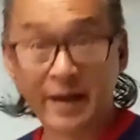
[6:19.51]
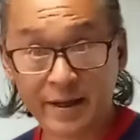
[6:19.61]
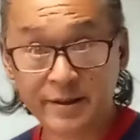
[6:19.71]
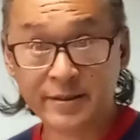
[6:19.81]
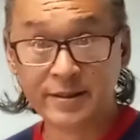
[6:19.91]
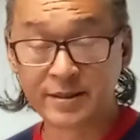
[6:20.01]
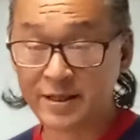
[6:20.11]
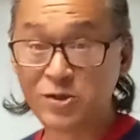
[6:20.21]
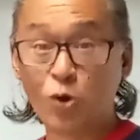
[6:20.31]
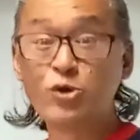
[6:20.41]
LEDs and they
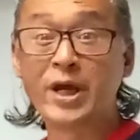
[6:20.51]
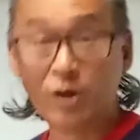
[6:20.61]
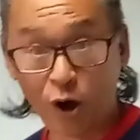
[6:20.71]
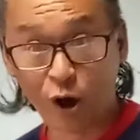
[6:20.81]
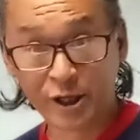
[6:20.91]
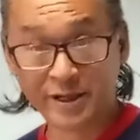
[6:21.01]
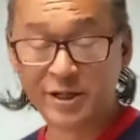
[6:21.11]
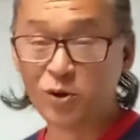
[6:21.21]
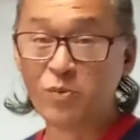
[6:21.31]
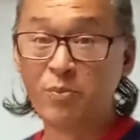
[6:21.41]
don't get hot and they
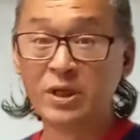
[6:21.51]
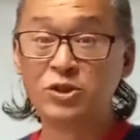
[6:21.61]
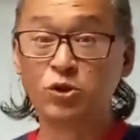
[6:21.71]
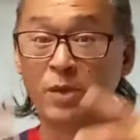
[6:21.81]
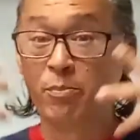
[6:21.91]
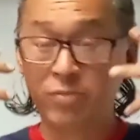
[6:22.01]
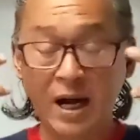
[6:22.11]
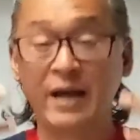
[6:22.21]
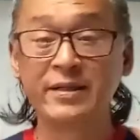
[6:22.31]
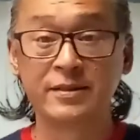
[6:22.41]
don't burn to the
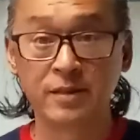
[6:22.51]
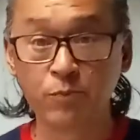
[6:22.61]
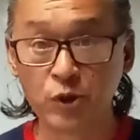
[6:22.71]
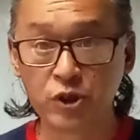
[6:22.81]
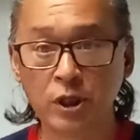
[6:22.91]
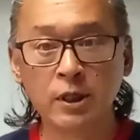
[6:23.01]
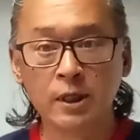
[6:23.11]
higher temperature,